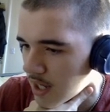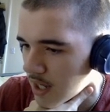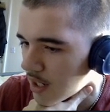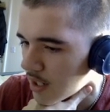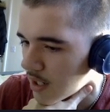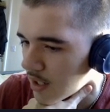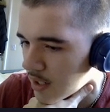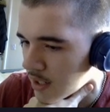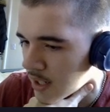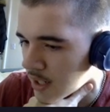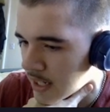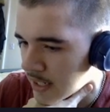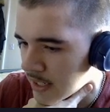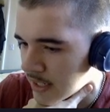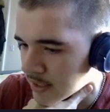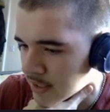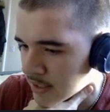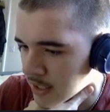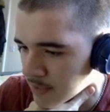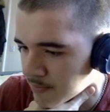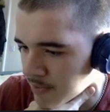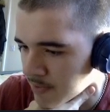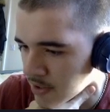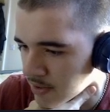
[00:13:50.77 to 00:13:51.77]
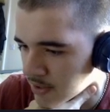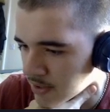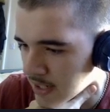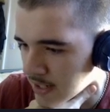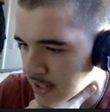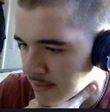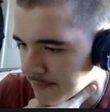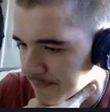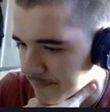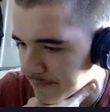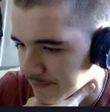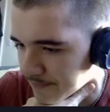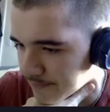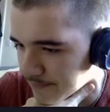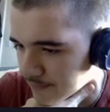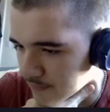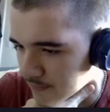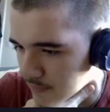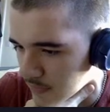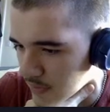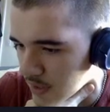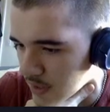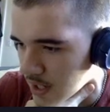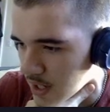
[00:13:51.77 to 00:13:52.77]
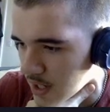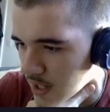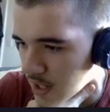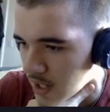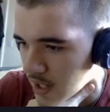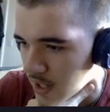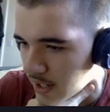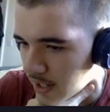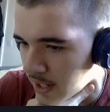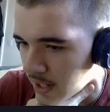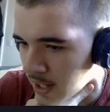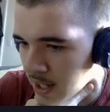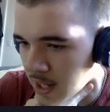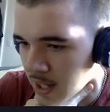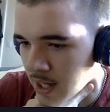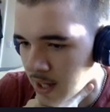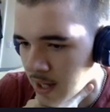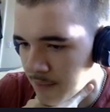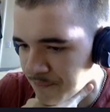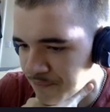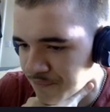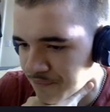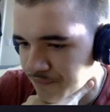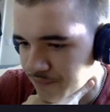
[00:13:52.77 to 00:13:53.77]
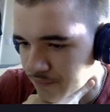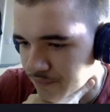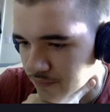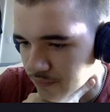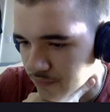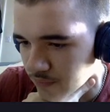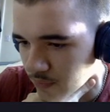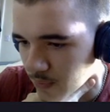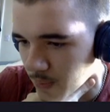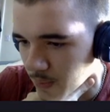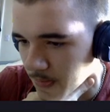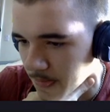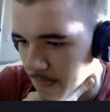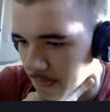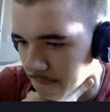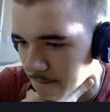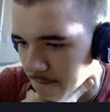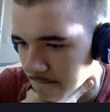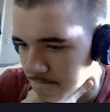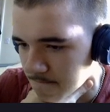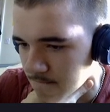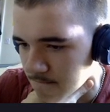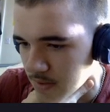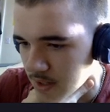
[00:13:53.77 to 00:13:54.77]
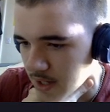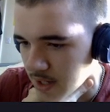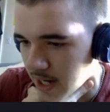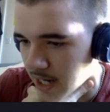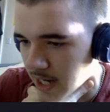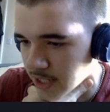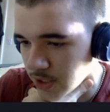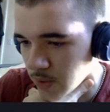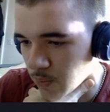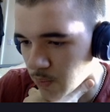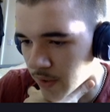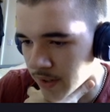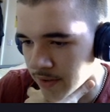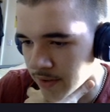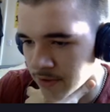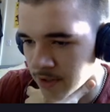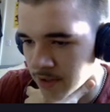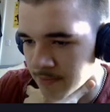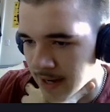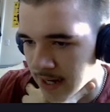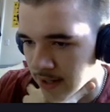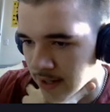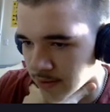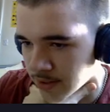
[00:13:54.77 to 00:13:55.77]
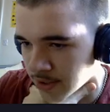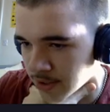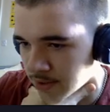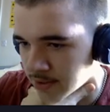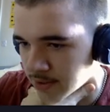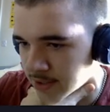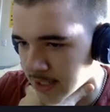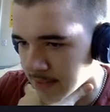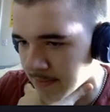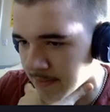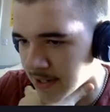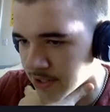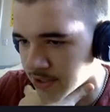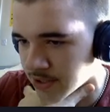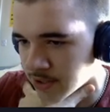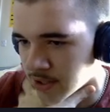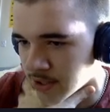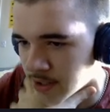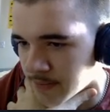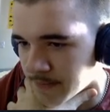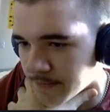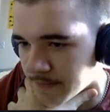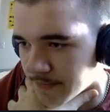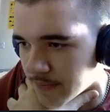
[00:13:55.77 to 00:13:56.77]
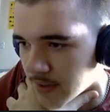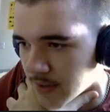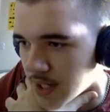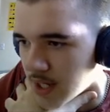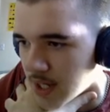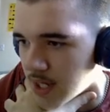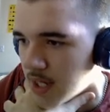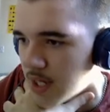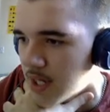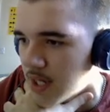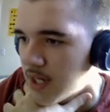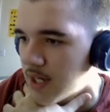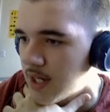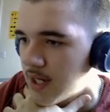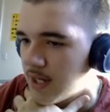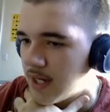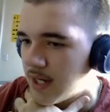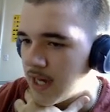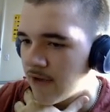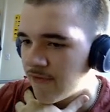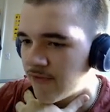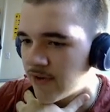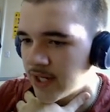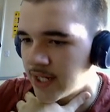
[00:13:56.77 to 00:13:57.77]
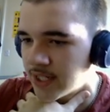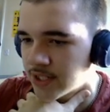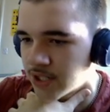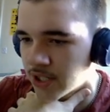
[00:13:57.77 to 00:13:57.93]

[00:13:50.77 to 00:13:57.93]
And he does post there. I do wonder about using Mastodon. I feel like it's a